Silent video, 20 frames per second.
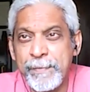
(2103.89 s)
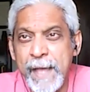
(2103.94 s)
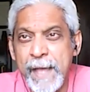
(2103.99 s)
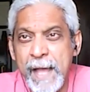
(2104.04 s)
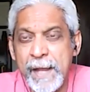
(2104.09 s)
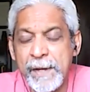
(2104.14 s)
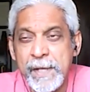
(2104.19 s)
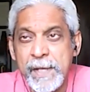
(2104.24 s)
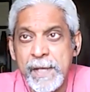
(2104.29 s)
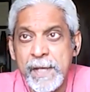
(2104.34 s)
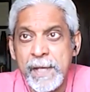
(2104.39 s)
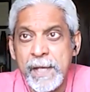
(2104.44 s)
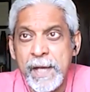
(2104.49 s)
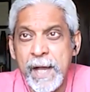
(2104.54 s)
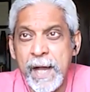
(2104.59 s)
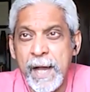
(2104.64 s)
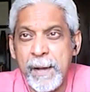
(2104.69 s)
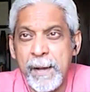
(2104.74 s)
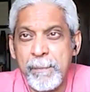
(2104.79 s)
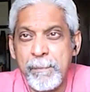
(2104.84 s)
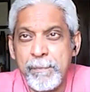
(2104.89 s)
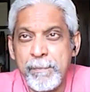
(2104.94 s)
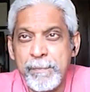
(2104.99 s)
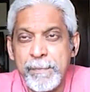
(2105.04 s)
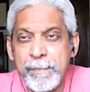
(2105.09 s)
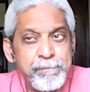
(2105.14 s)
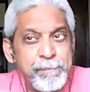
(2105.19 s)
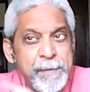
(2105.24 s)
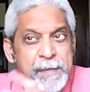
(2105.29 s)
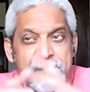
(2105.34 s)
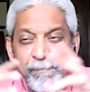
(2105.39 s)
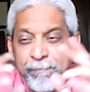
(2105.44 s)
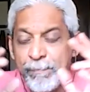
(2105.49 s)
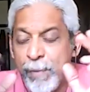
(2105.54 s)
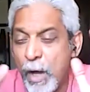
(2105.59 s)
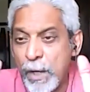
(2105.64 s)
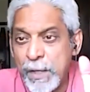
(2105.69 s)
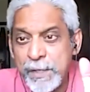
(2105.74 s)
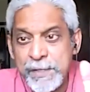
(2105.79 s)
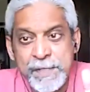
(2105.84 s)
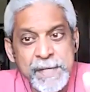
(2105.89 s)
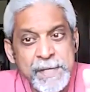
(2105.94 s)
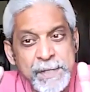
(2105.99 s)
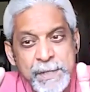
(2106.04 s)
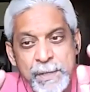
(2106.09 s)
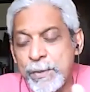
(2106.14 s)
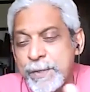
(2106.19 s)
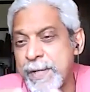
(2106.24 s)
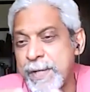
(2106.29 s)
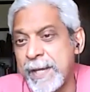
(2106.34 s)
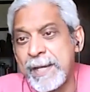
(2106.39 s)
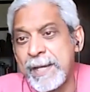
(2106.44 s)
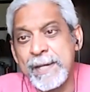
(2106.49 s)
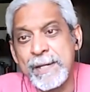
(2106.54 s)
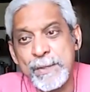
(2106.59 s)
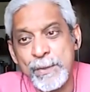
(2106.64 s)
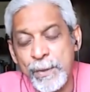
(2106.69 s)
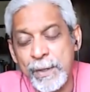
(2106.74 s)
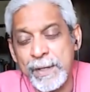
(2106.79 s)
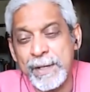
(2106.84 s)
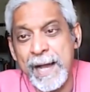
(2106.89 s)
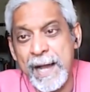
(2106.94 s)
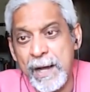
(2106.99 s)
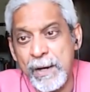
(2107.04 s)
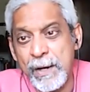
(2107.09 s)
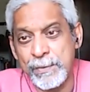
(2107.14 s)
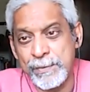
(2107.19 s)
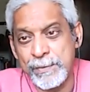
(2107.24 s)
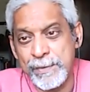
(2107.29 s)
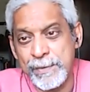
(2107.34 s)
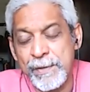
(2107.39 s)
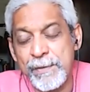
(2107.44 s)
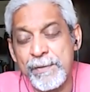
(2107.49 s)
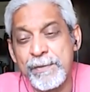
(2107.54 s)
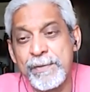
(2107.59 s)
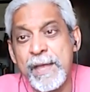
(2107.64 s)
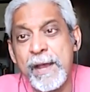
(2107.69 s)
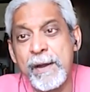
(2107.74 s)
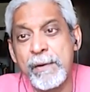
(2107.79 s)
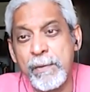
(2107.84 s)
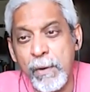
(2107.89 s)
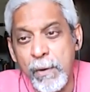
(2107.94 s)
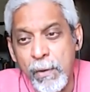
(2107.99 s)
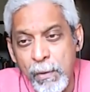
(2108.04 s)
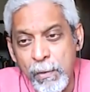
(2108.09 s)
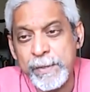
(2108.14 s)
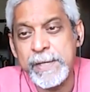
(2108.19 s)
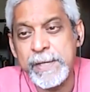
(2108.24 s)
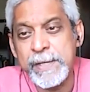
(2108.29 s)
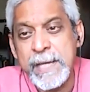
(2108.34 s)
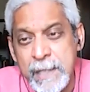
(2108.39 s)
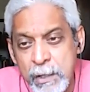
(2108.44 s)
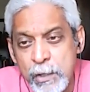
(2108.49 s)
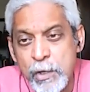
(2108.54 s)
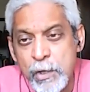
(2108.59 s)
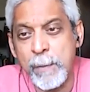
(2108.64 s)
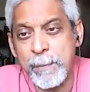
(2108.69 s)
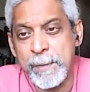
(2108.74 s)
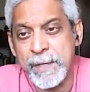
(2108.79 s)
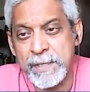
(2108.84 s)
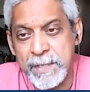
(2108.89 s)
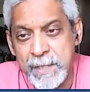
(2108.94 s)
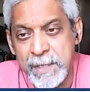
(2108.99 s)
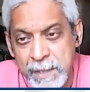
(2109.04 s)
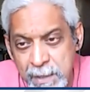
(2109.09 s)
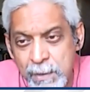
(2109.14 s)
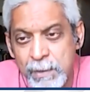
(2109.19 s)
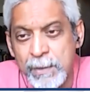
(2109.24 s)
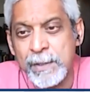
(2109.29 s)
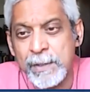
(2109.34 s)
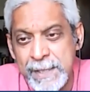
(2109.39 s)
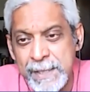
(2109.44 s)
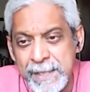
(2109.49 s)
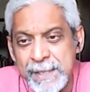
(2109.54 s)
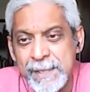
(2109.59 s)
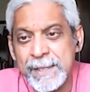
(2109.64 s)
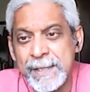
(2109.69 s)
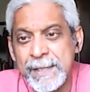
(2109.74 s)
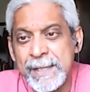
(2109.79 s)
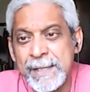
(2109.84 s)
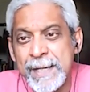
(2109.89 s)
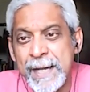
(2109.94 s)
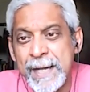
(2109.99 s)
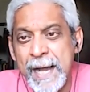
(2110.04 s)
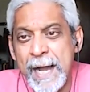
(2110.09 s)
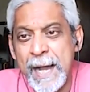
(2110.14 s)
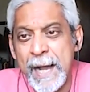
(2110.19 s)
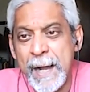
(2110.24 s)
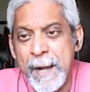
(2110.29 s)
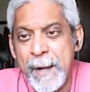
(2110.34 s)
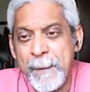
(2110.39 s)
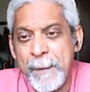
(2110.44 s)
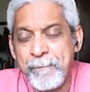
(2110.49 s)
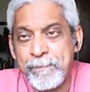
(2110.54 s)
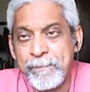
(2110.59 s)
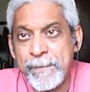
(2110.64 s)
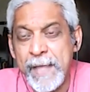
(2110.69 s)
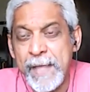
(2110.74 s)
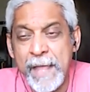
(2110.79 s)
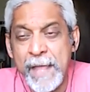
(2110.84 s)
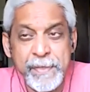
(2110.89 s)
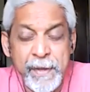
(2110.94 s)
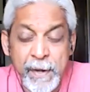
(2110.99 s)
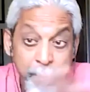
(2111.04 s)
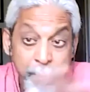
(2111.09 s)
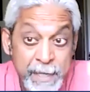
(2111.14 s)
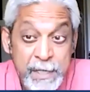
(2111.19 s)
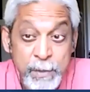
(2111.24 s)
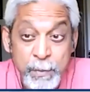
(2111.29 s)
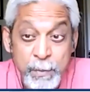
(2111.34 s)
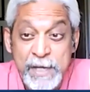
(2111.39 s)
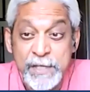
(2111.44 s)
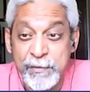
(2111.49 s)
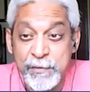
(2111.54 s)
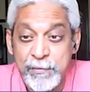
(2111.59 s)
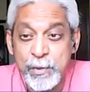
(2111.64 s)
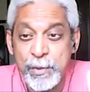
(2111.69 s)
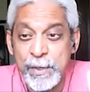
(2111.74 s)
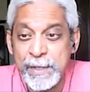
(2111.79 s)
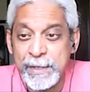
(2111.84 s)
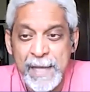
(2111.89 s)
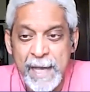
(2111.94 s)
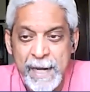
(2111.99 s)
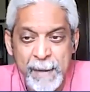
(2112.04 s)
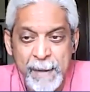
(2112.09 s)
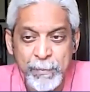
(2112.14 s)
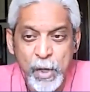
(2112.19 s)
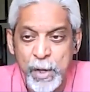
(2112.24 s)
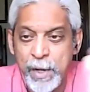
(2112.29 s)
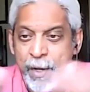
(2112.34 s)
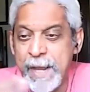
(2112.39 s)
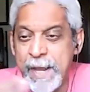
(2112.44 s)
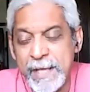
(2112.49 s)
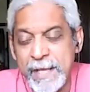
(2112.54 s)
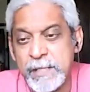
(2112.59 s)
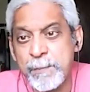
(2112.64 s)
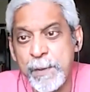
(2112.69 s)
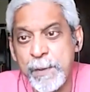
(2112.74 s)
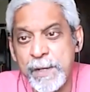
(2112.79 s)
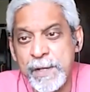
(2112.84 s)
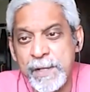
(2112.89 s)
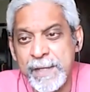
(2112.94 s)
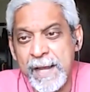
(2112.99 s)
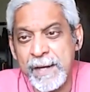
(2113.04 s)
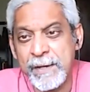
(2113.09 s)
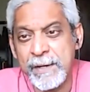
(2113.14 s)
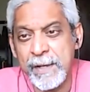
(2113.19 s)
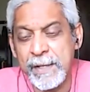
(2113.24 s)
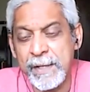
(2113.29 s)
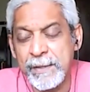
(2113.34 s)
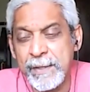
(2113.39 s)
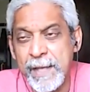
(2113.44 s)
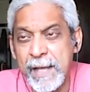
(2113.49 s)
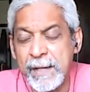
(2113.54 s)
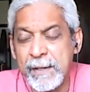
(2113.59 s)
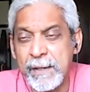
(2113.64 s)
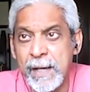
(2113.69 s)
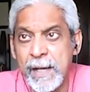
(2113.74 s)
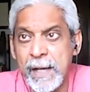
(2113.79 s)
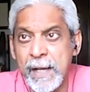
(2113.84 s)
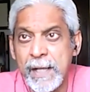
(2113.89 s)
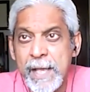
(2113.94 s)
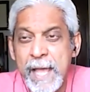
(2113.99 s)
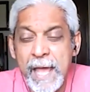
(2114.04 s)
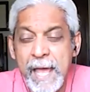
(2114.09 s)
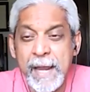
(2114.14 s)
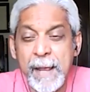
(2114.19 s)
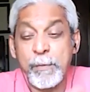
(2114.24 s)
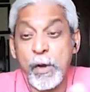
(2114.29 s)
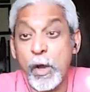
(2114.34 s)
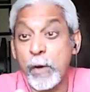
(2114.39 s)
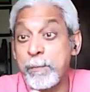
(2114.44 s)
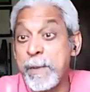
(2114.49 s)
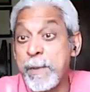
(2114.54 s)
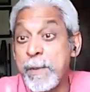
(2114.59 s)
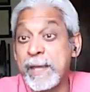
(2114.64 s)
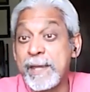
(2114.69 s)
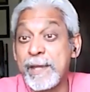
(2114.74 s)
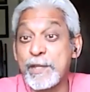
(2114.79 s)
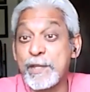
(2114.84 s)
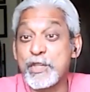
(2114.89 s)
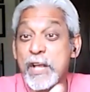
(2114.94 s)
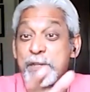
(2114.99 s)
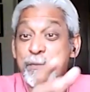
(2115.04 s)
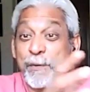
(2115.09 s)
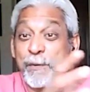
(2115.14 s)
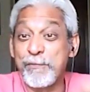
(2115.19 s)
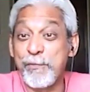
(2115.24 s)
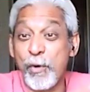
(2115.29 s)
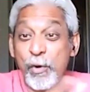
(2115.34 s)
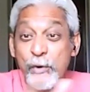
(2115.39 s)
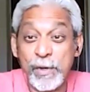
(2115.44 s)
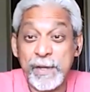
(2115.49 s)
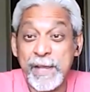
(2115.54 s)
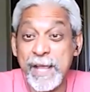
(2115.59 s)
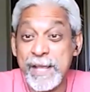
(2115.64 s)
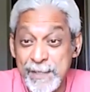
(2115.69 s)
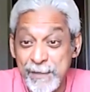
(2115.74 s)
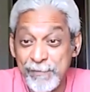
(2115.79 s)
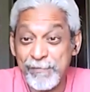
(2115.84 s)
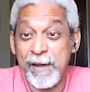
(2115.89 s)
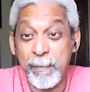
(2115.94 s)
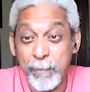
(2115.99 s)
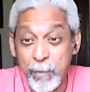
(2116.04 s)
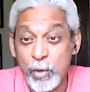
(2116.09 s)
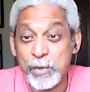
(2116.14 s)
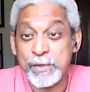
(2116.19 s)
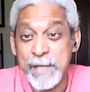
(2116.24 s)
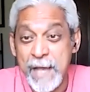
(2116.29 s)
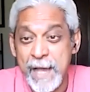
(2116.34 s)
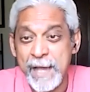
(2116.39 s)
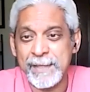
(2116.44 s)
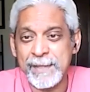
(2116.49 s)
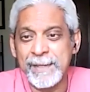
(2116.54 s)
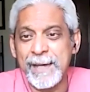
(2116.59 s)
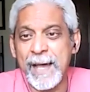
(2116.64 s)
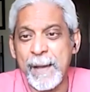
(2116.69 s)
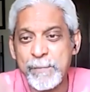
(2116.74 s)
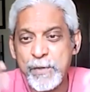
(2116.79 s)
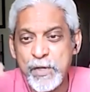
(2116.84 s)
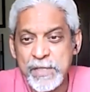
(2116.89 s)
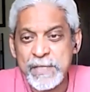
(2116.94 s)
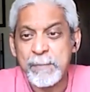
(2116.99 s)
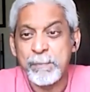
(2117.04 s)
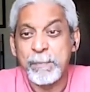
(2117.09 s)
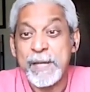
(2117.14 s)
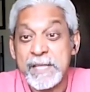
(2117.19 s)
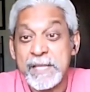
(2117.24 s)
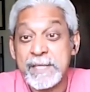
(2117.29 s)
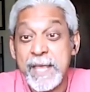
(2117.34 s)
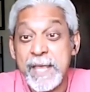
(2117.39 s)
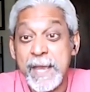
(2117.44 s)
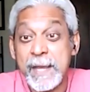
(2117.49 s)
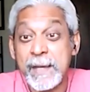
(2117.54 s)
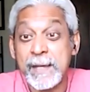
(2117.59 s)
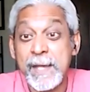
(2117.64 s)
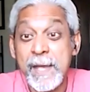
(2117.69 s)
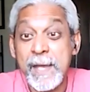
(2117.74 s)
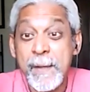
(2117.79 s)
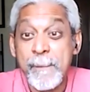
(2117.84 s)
that uh, if policies don't take into account their own economic security, um, and there are many ways of doing that. I'm not an expert in that, in that, uh, and I'm not making a judgment for or against the farm laws either. I'm just simply saying